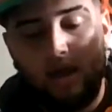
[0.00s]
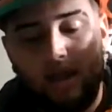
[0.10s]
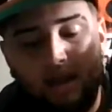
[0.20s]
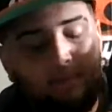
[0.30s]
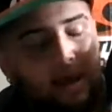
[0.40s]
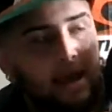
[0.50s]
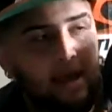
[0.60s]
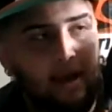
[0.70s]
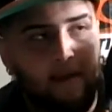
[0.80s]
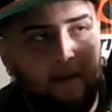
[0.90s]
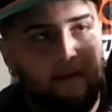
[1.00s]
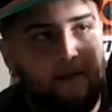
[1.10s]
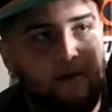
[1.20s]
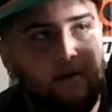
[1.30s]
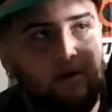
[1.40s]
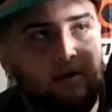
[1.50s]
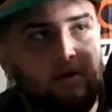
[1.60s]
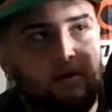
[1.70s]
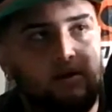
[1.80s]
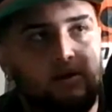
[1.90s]
And man,
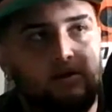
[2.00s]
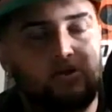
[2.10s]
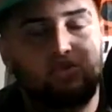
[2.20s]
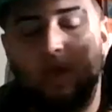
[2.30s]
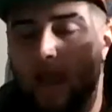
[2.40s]
Trey